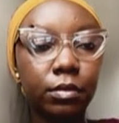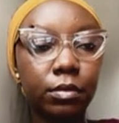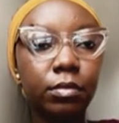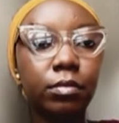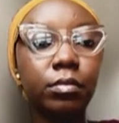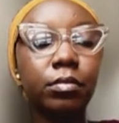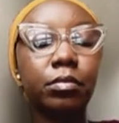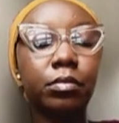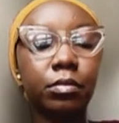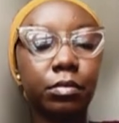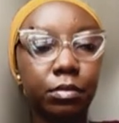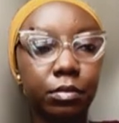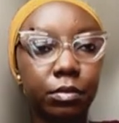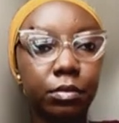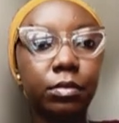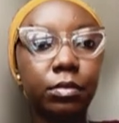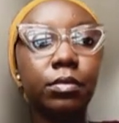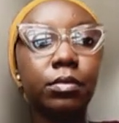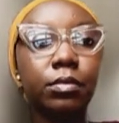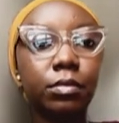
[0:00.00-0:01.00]

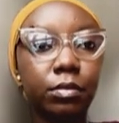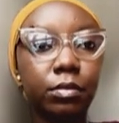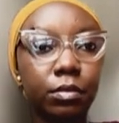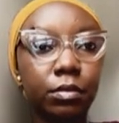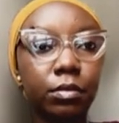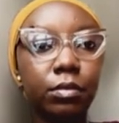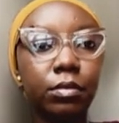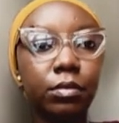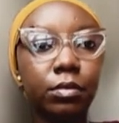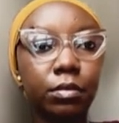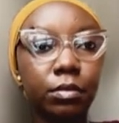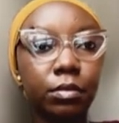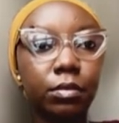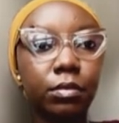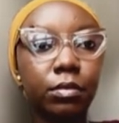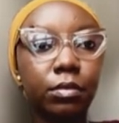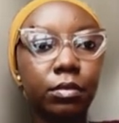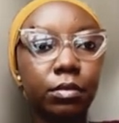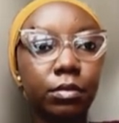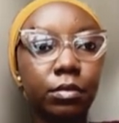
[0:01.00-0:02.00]

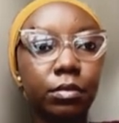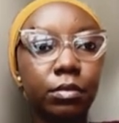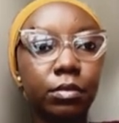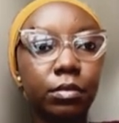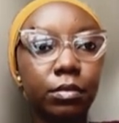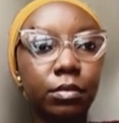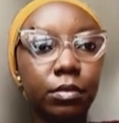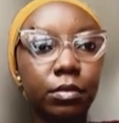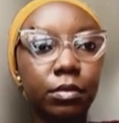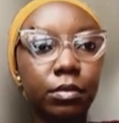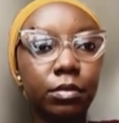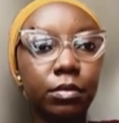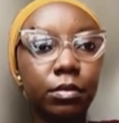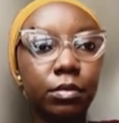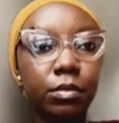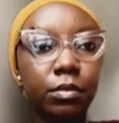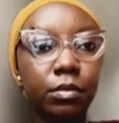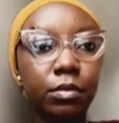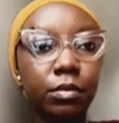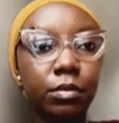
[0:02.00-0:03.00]

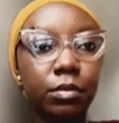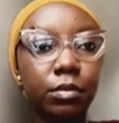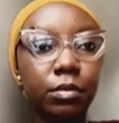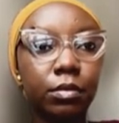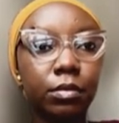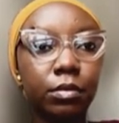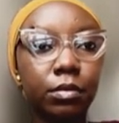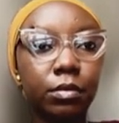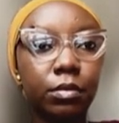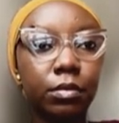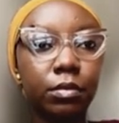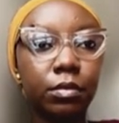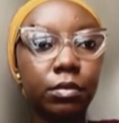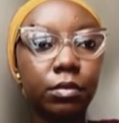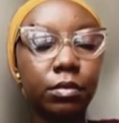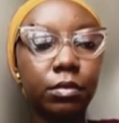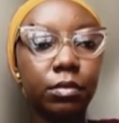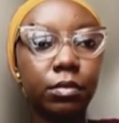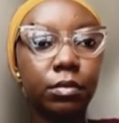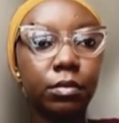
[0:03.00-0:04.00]

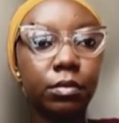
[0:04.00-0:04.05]
(not speaking)